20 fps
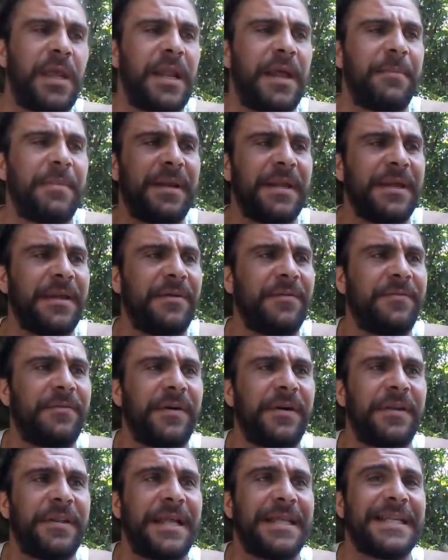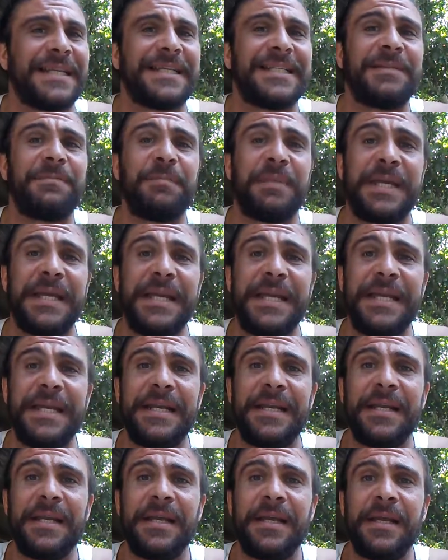And I believe that is
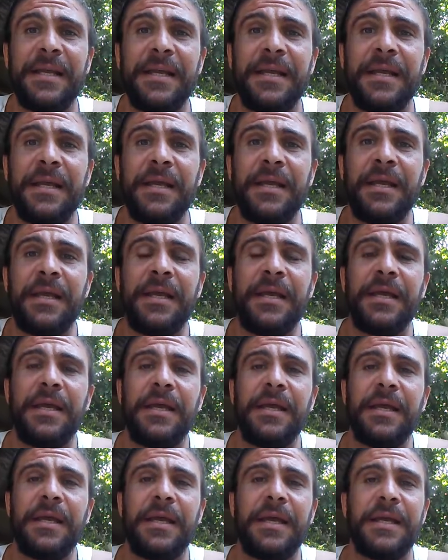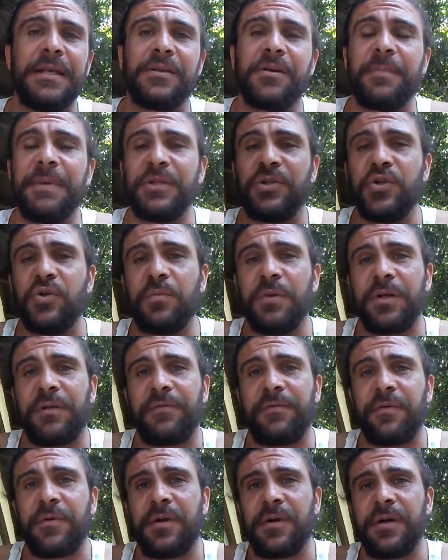speed. It's going to be too
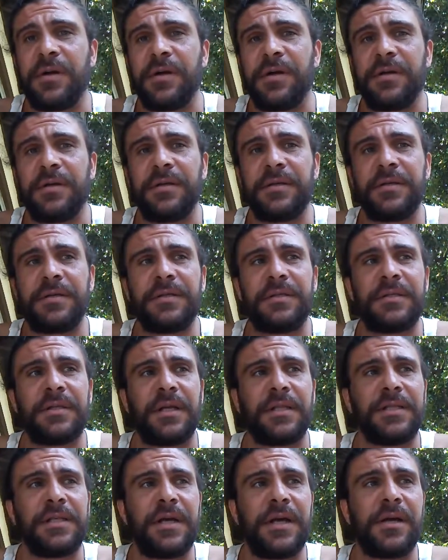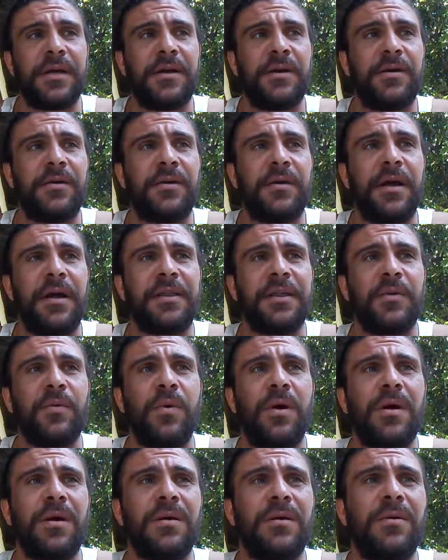much for Santiago. I think
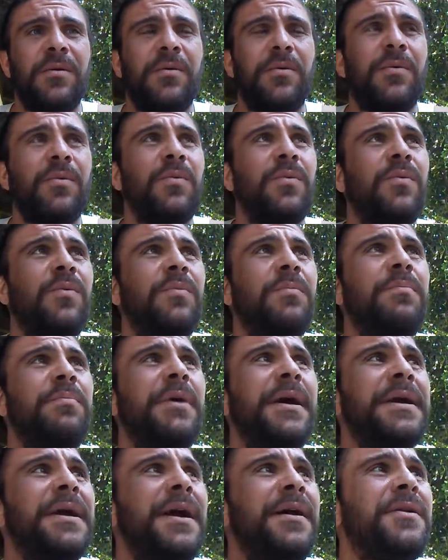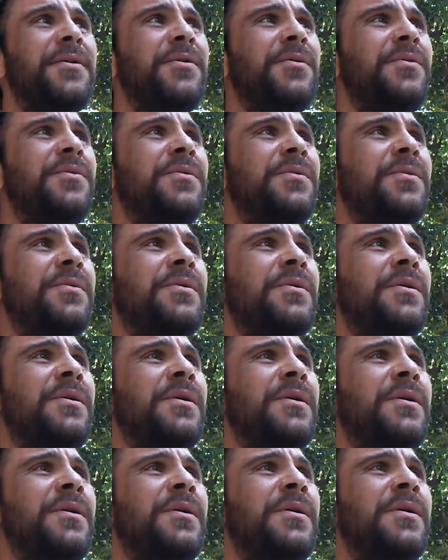Juan Payano
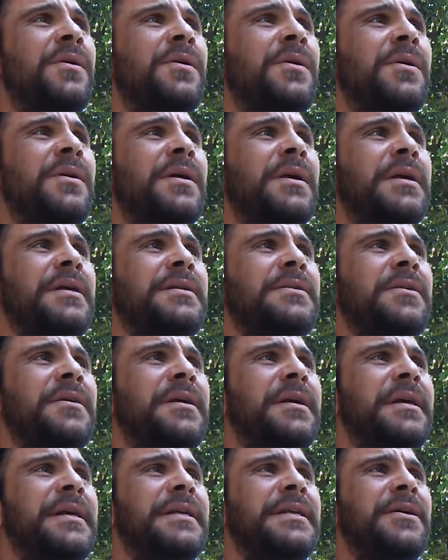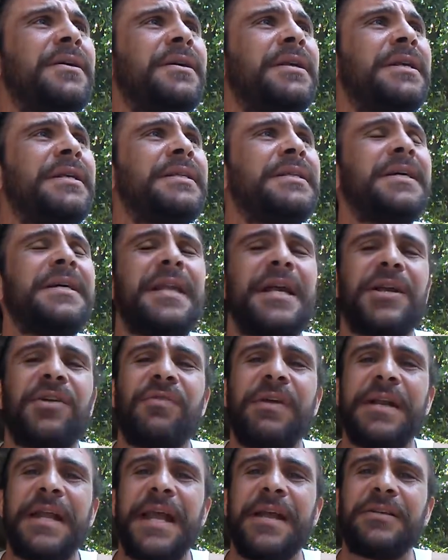is good. He's good at
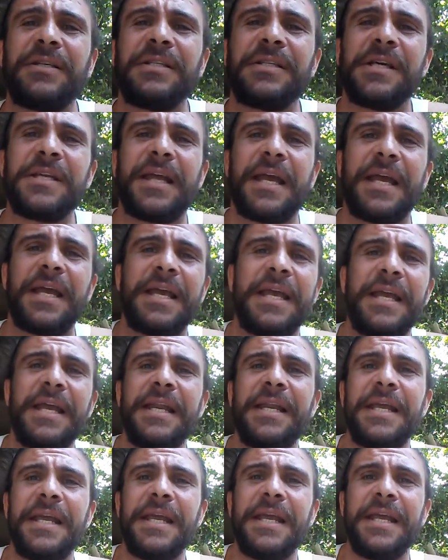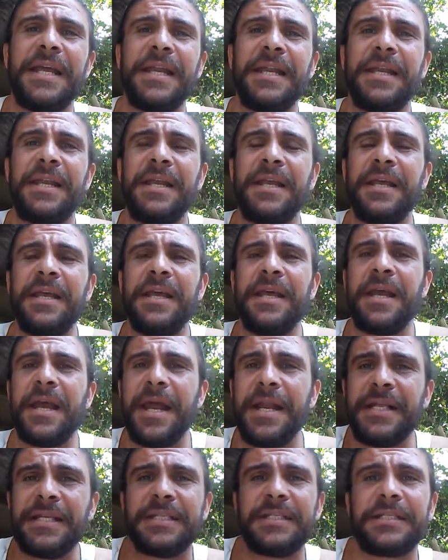creating angles. He's good at hitting,
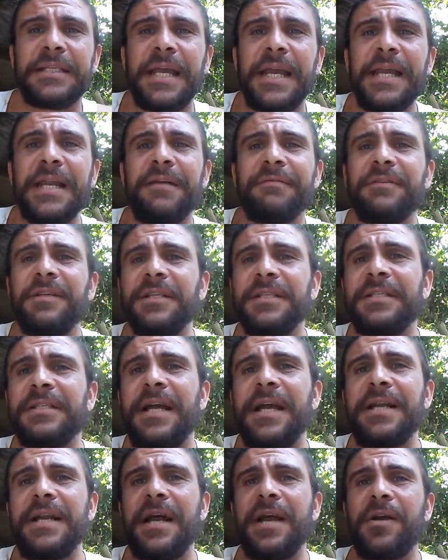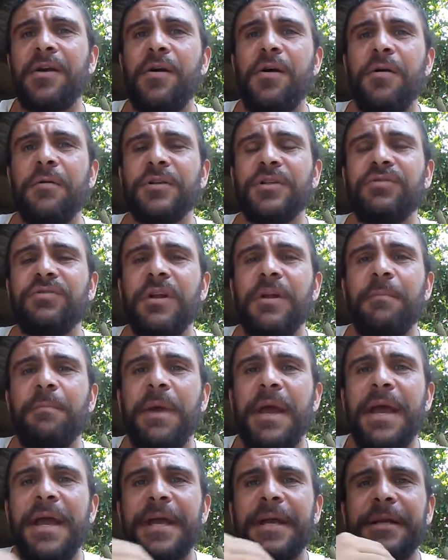and then skating up to the side, not going straight
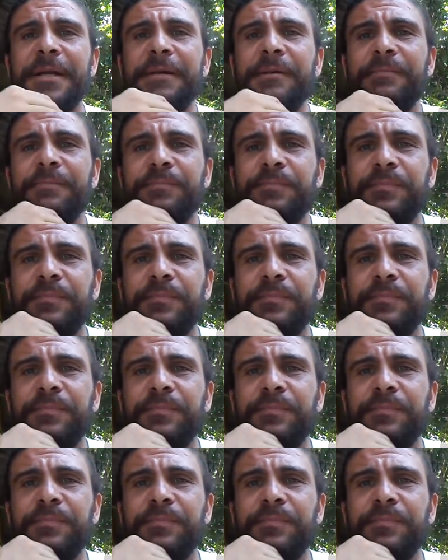back.